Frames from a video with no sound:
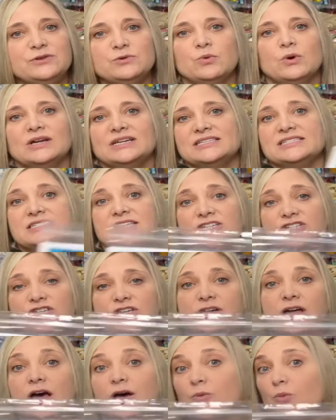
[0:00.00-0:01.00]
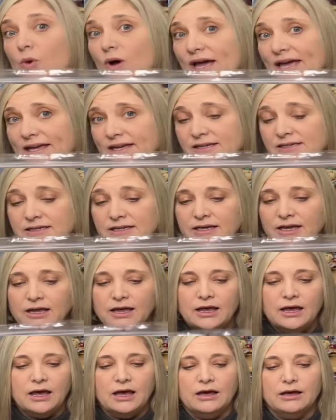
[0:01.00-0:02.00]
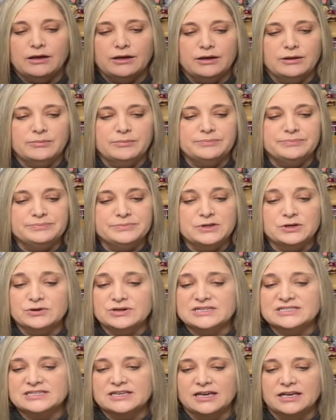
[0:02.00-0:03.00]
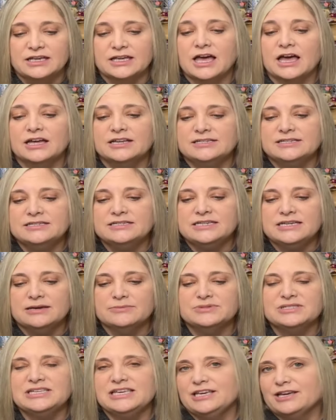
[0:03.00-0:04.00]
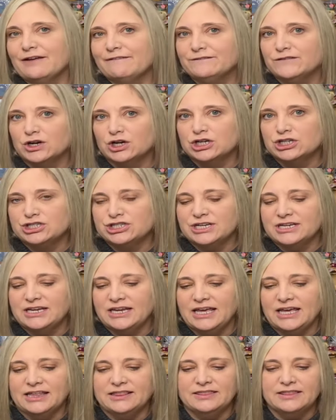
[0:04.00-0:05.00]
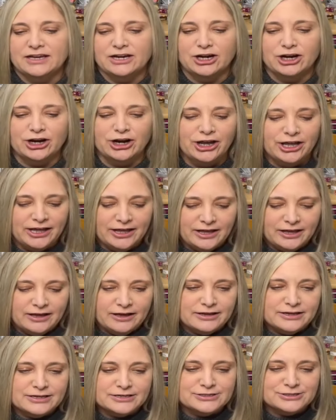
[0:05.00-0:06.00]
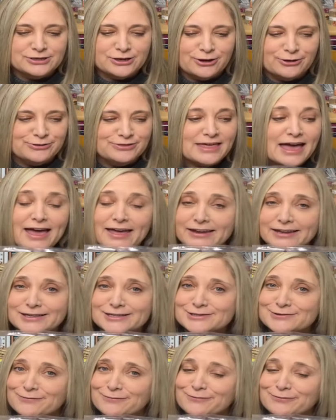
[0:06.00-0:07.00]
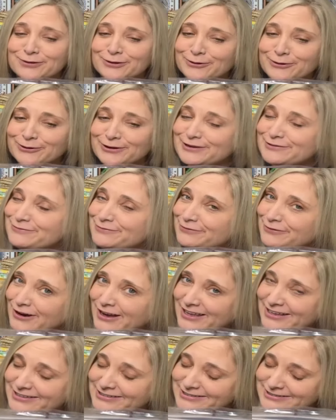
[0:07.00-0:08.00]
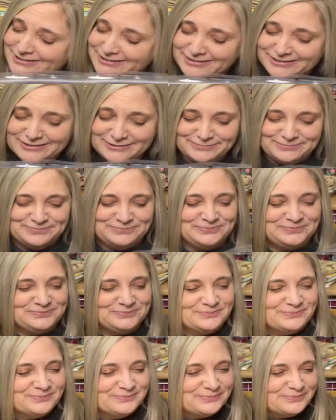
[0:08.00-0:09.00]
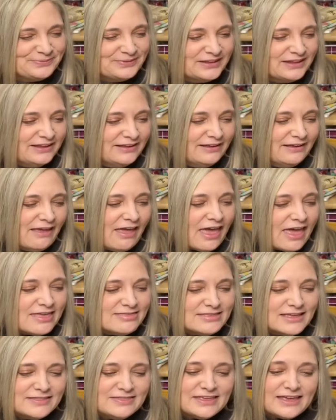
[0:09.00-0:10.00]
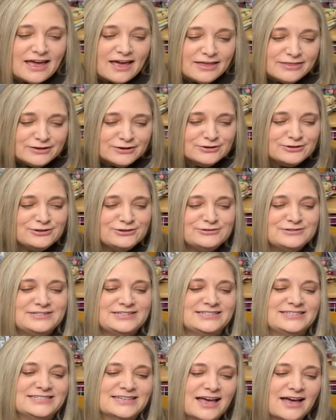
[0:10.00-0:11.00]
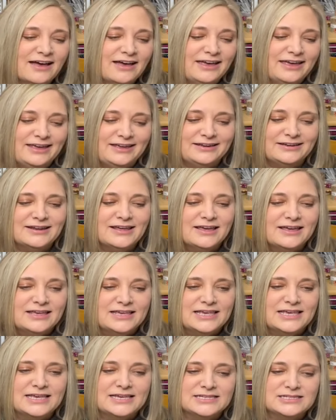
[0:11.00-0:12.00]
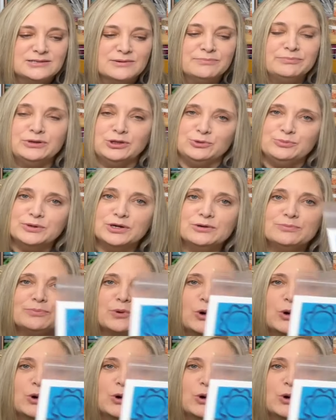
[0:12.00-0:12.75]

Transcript: you want to stitch it on white. There is a DMC conversion in there. So that is Flurry Friends. And then the other new design is Bluebird